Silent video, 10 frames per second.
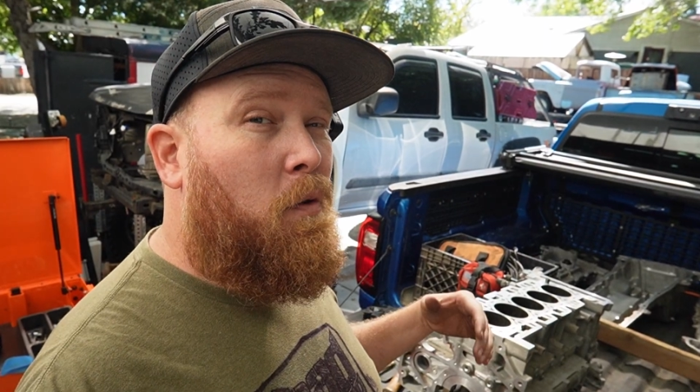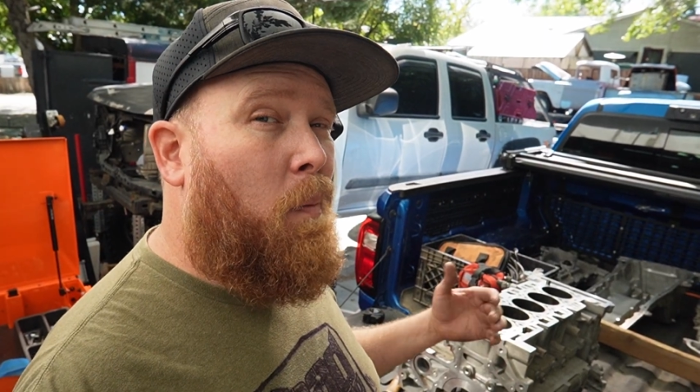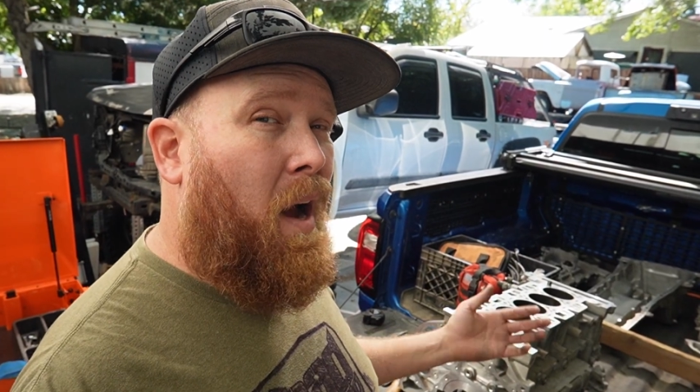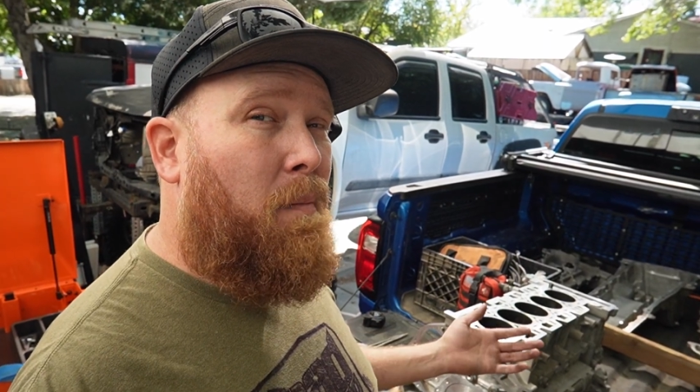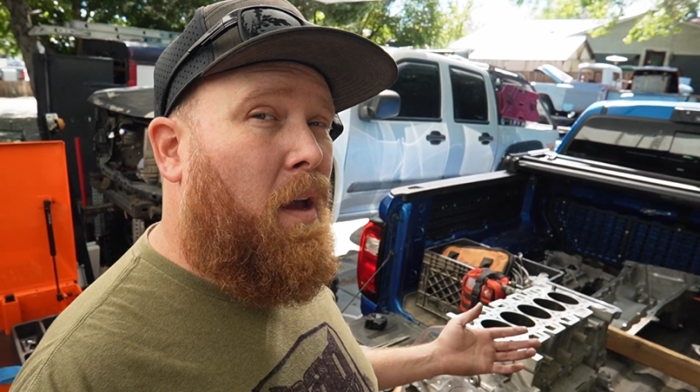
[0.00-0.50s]
you
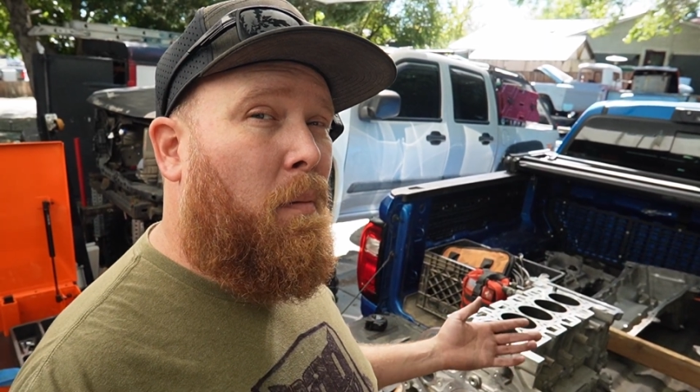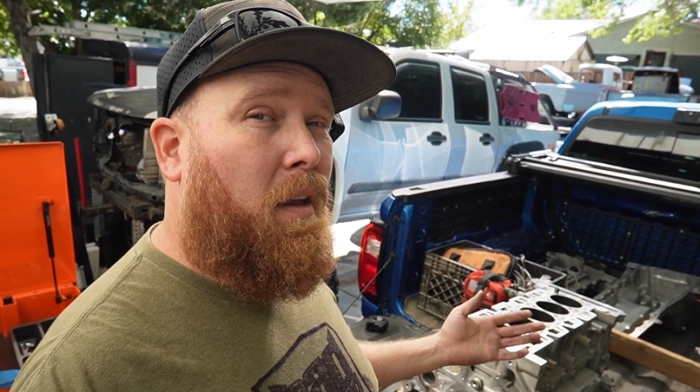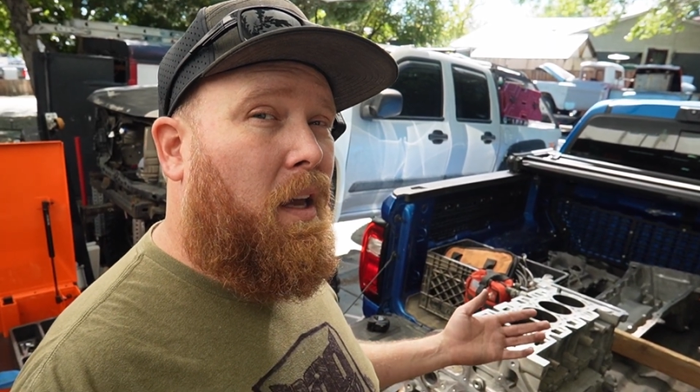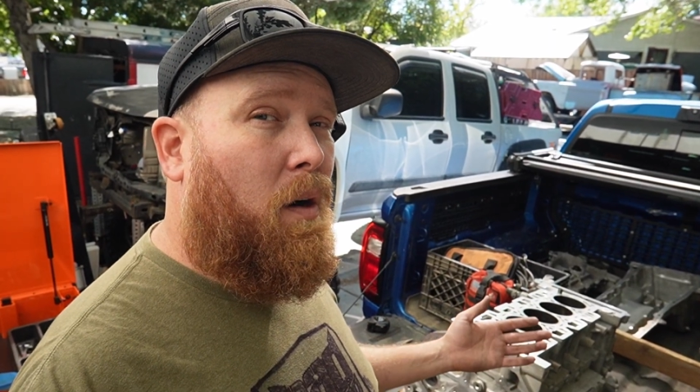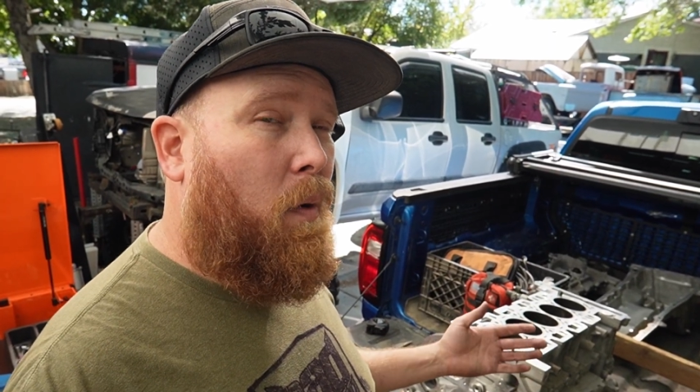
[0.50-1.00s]
might be able
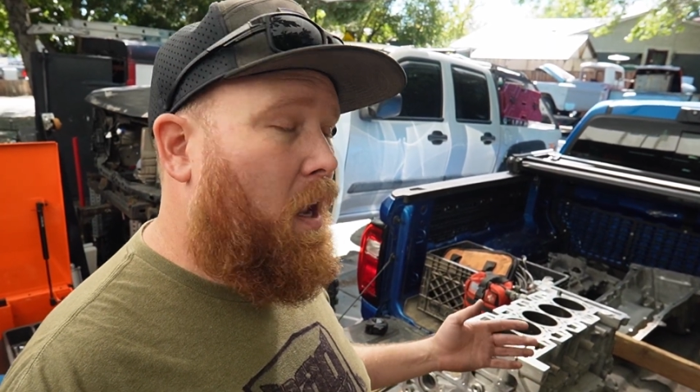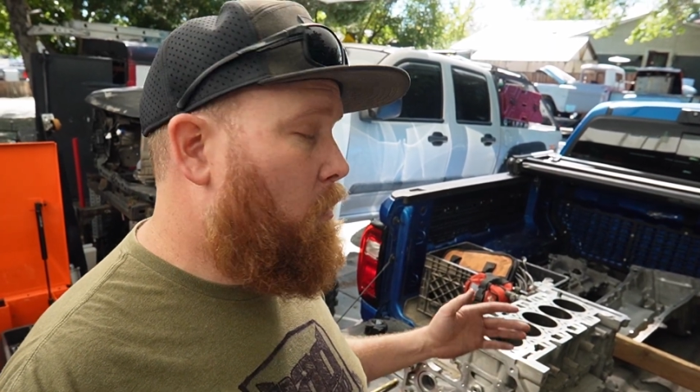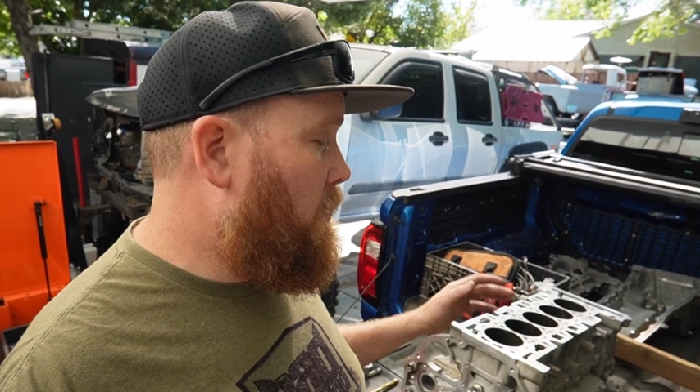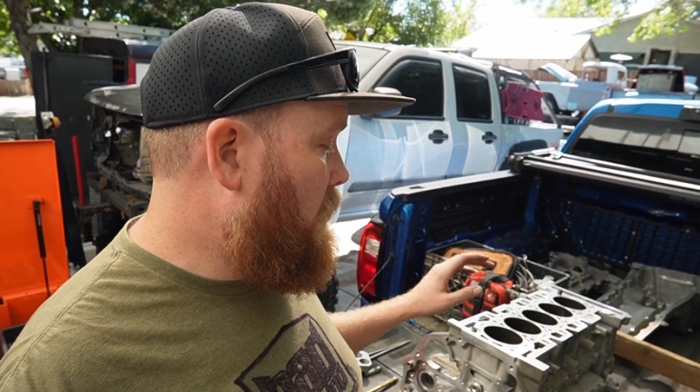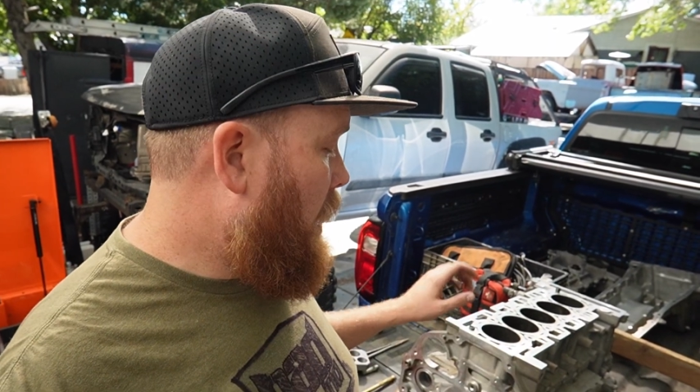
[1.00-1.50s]
to get away
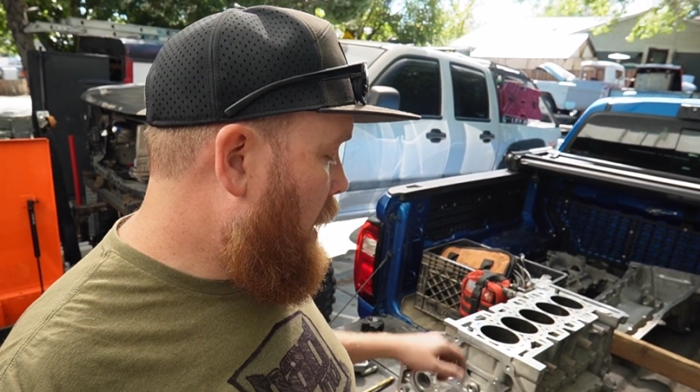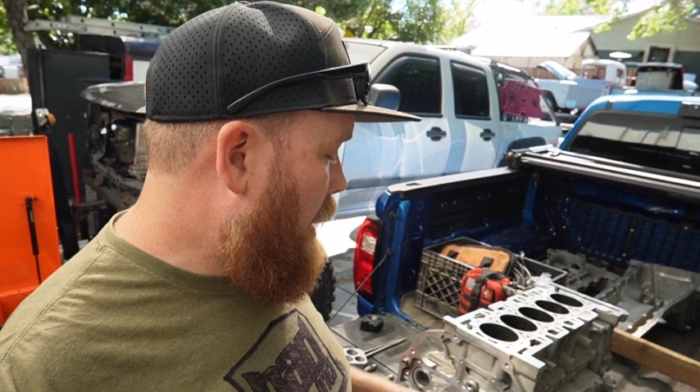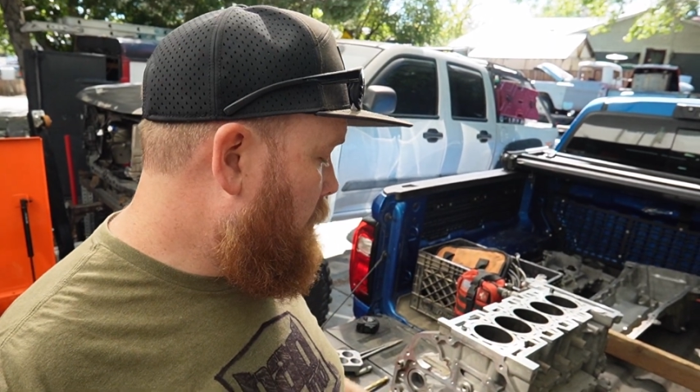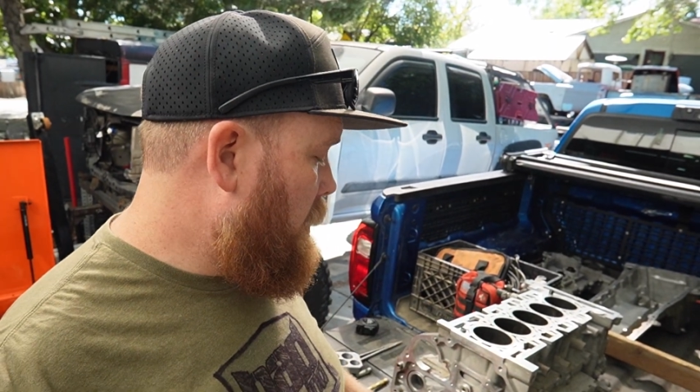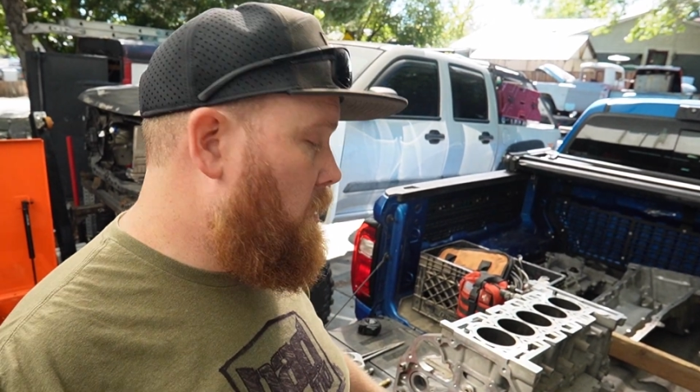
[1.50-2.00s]
with not
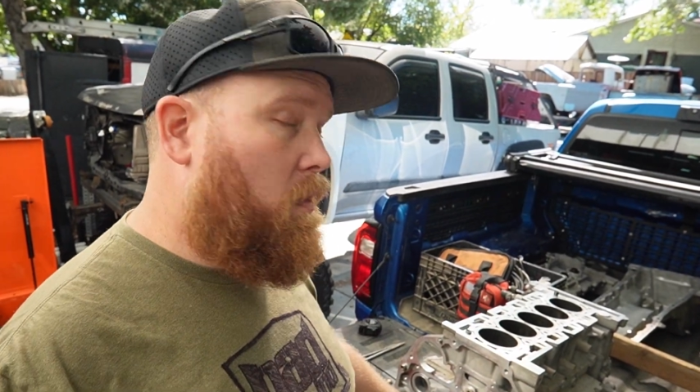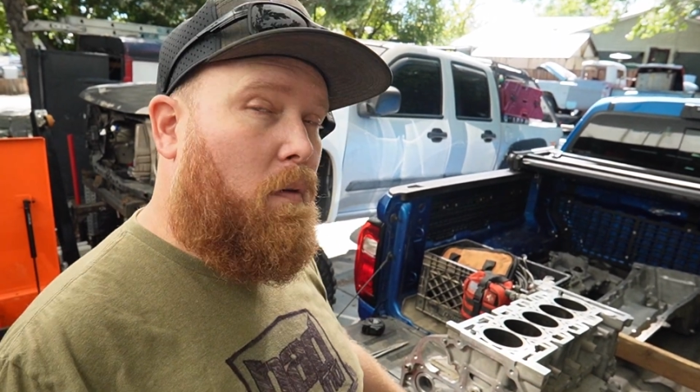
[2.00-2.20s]
having to do